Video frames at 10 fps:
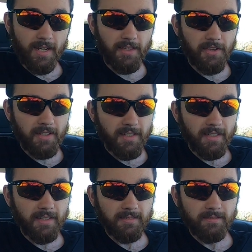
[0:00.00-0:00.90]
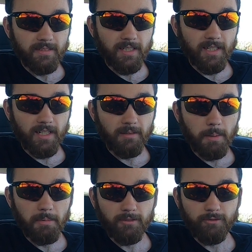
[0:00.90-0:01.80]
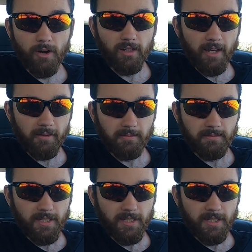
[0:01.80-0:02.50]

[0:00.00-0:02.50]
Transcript: I think, uh, and I remember in Fallout,